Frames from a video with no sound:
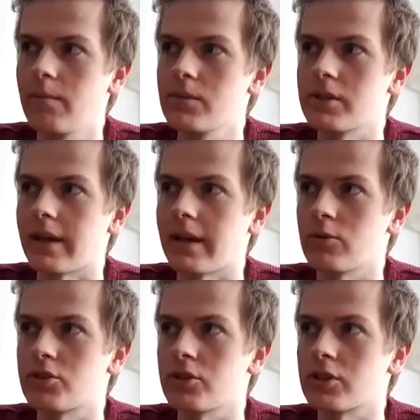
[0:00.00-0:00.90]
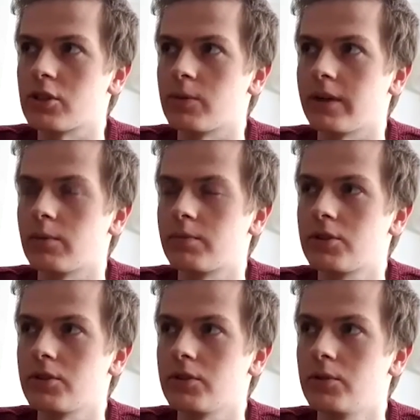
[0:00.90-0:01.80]
So that was just coming up
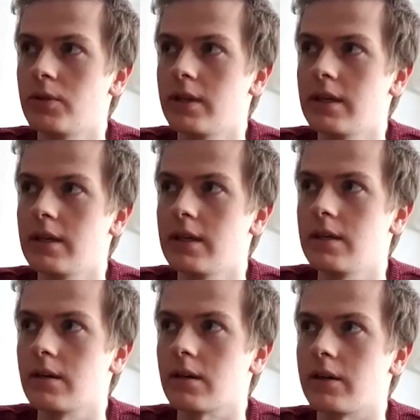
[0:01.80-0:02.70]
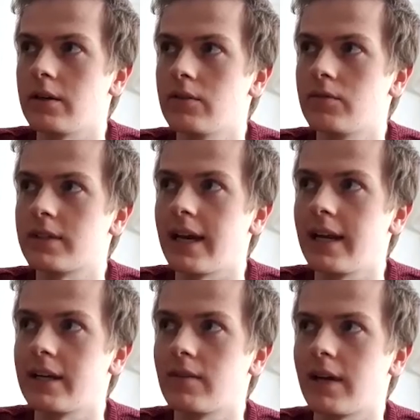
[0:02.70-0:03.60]
to the kind of tail
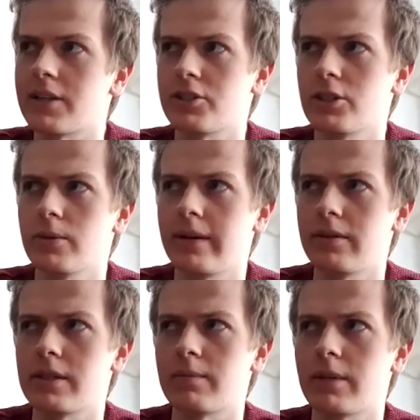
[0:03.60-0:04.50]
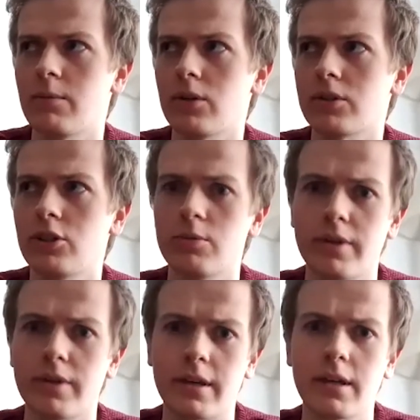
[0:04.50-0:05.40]
end of last year, around September, October,
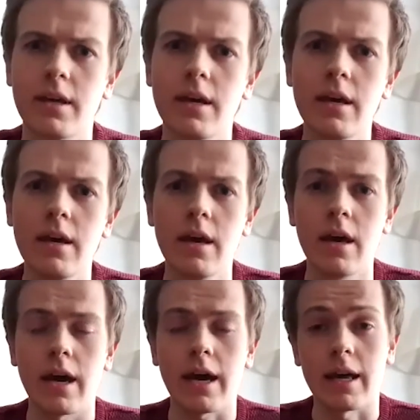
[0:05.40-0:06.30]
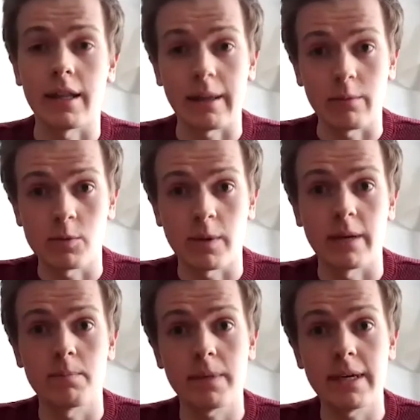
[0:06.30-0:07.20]
I think. And that was when
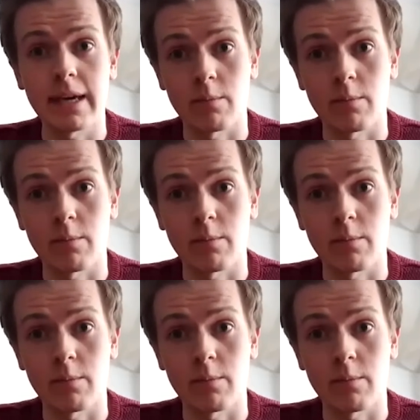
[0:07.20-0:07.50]
a PM